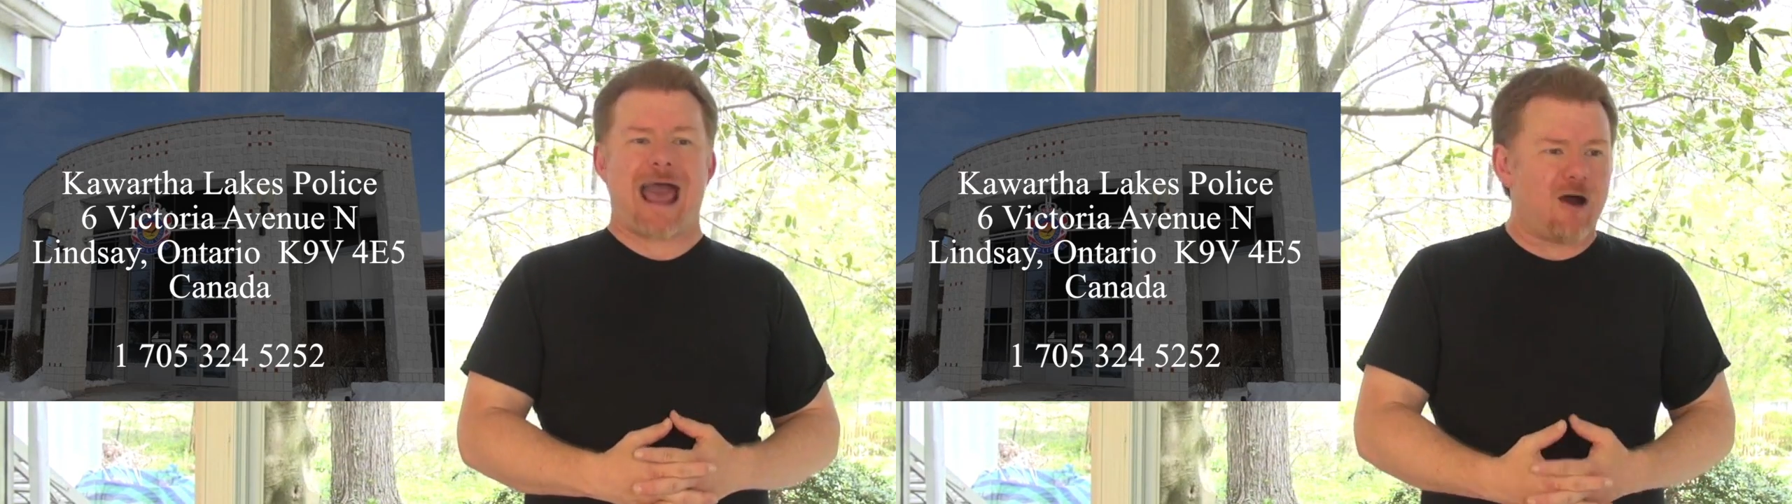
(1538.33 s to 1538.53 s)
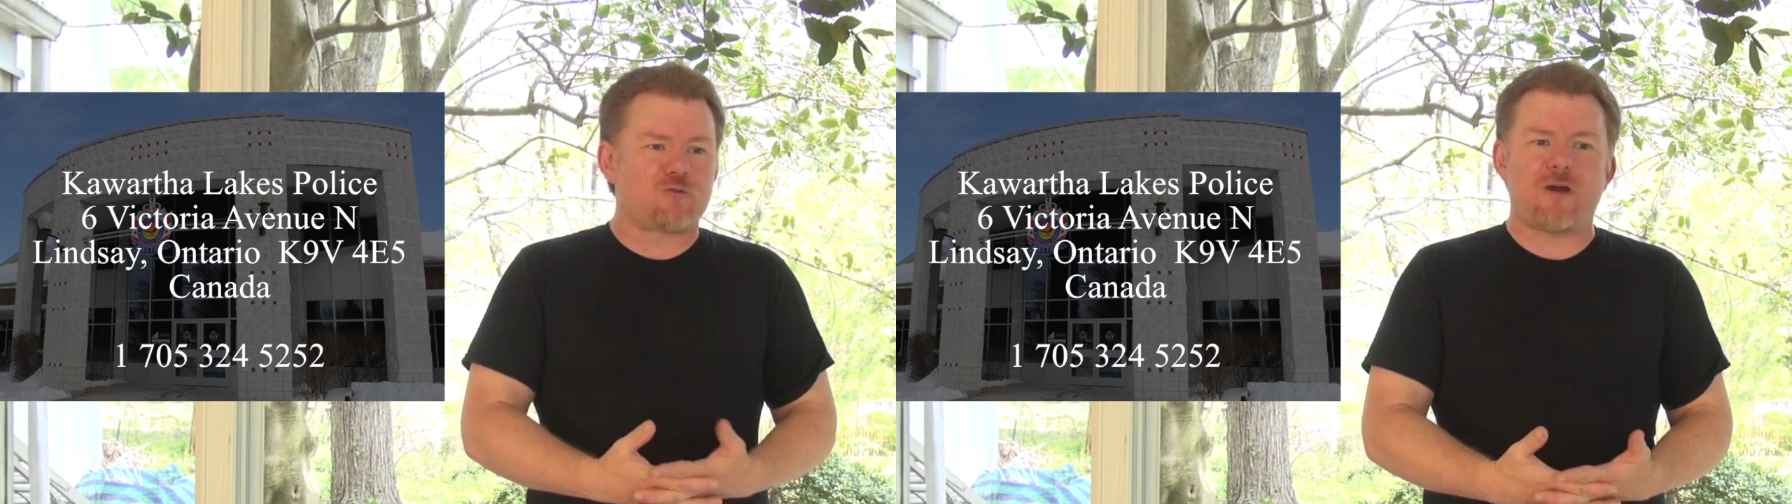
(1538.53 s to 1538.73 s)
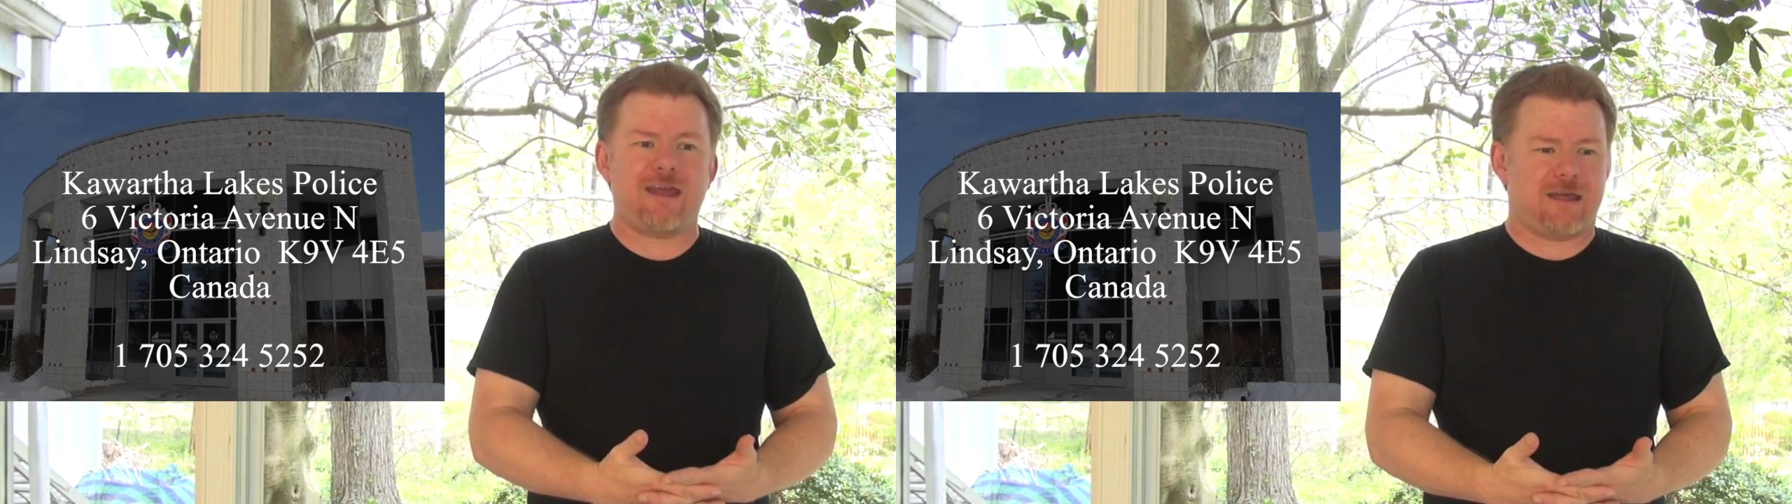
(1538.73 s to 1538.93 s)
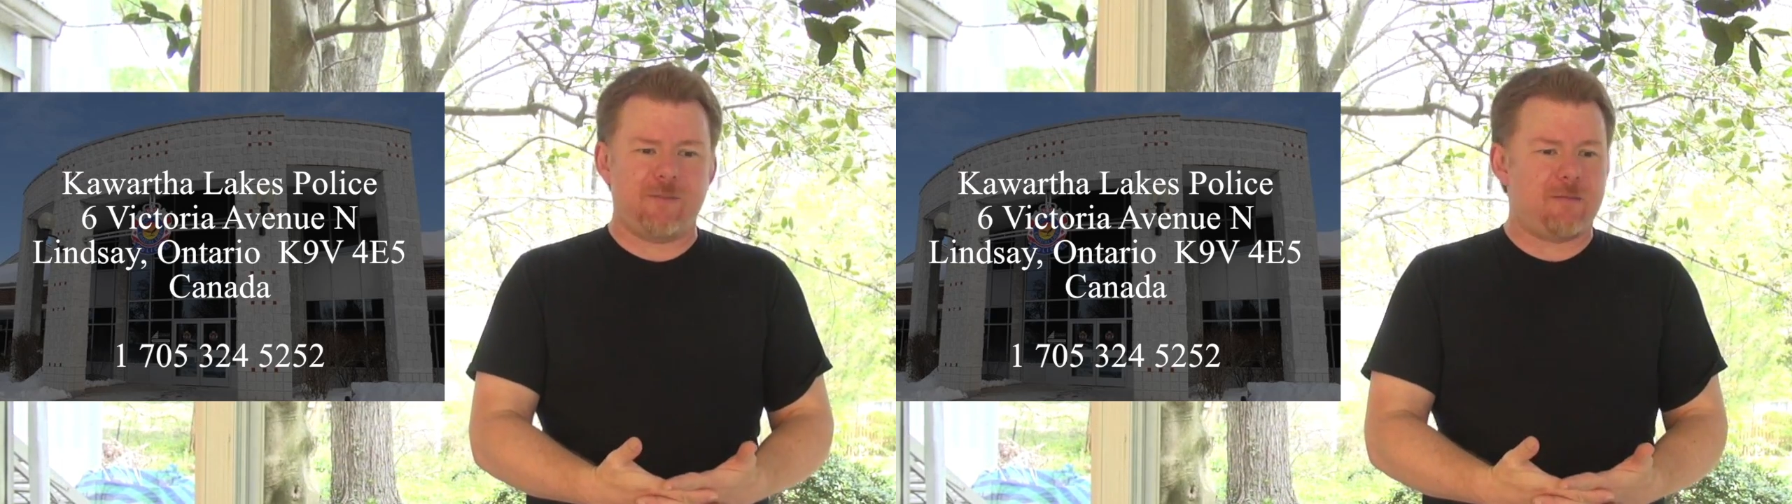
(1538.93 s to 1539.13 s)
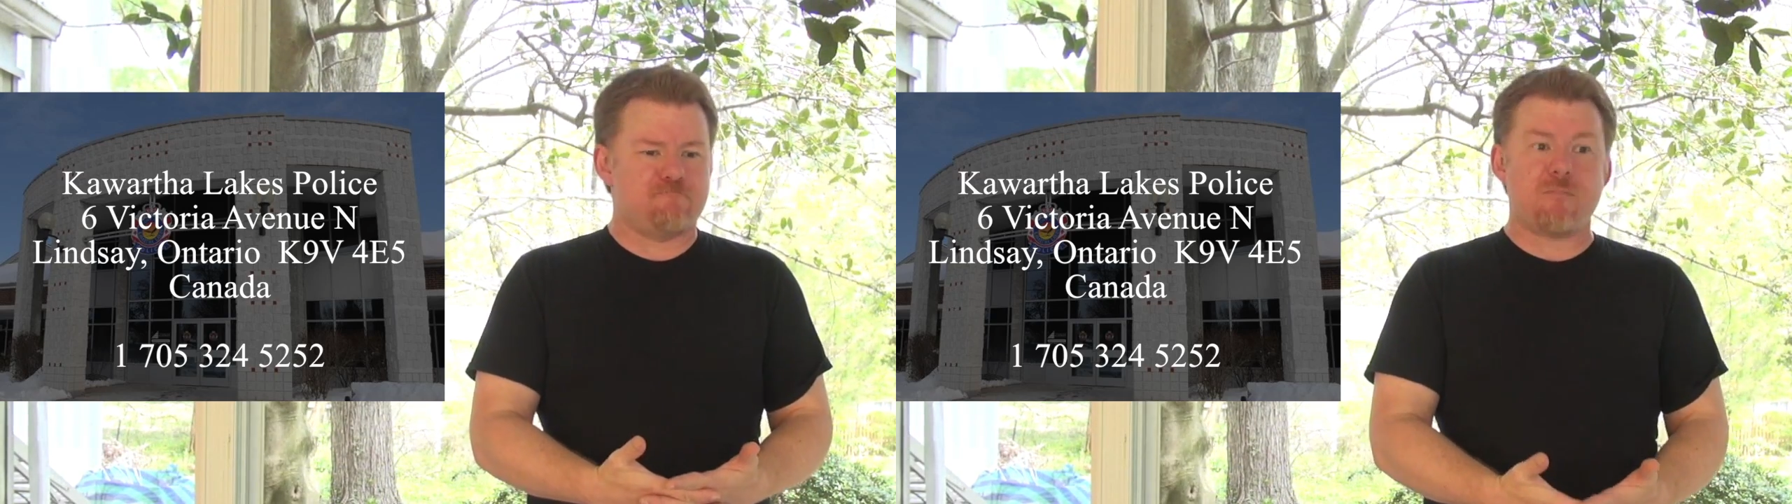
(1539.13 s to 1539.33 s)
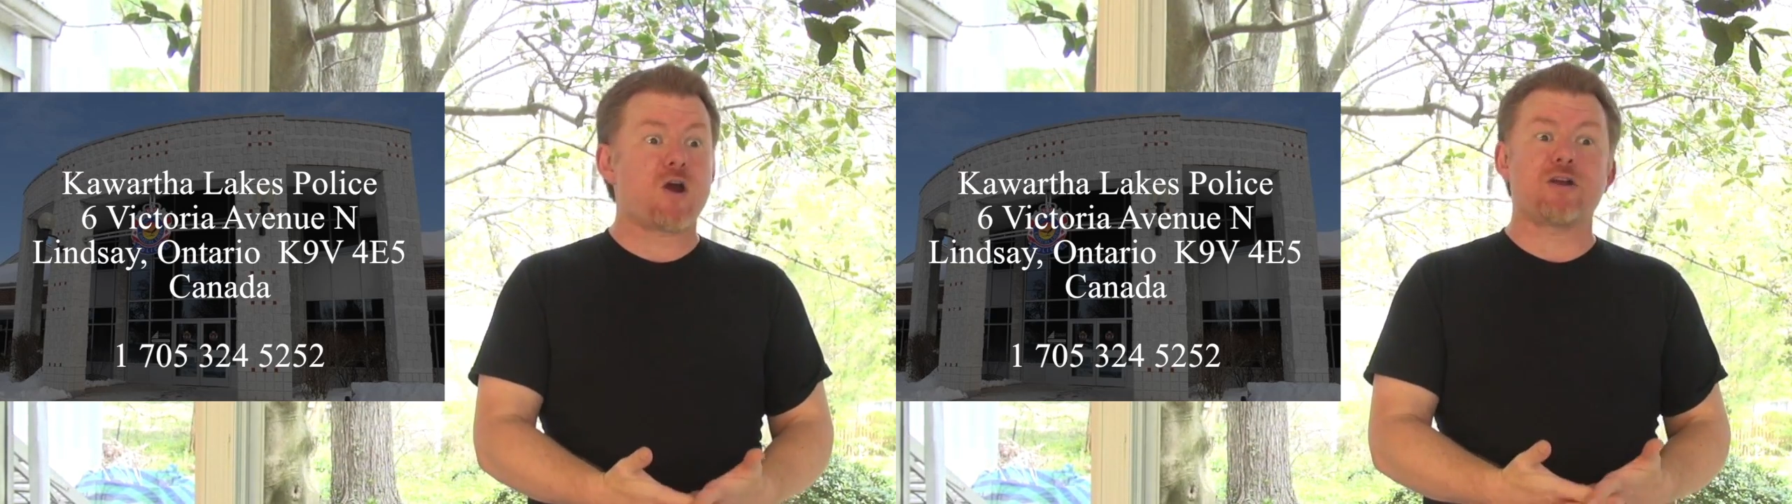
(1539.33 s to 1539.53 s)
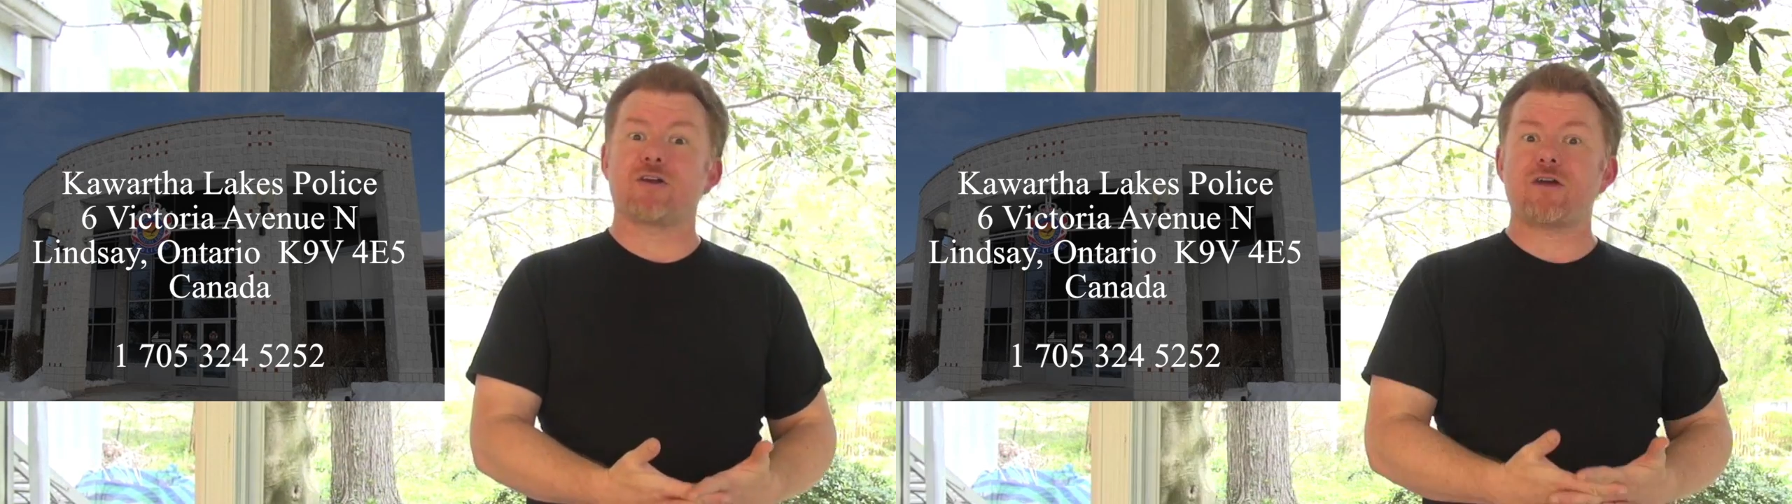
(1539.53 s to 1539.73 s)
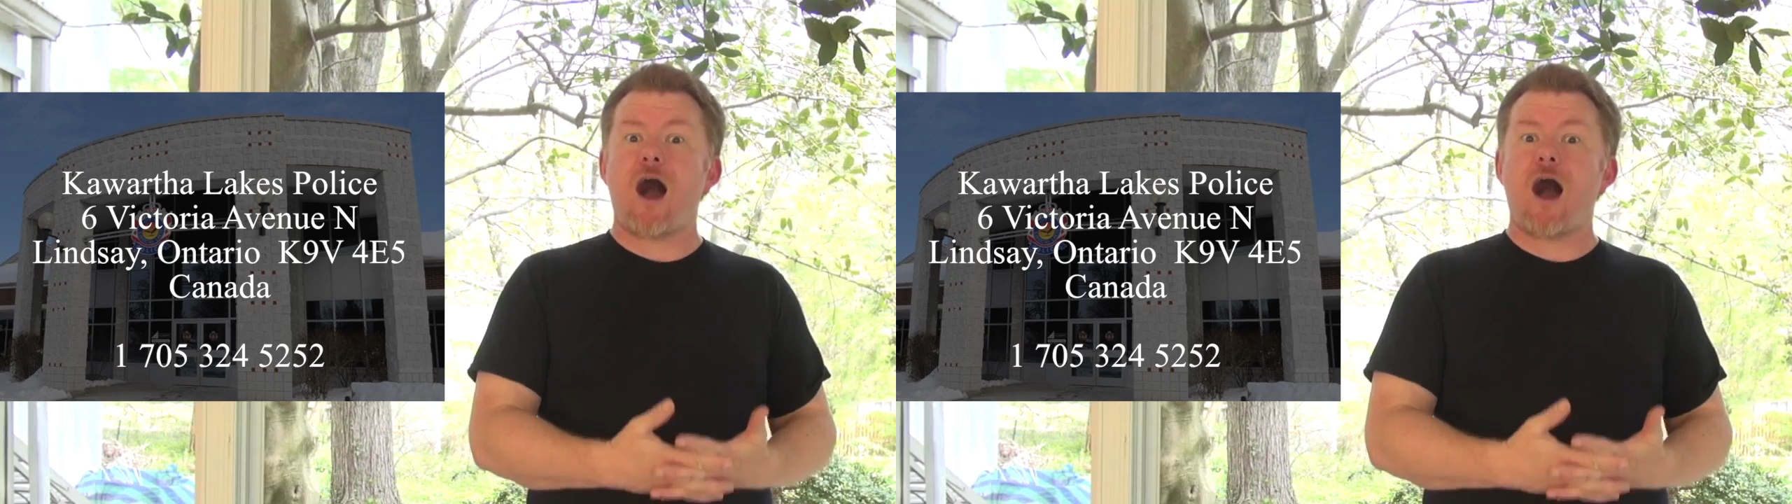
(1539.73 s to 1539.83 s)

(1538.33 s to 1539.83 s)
outright commit murder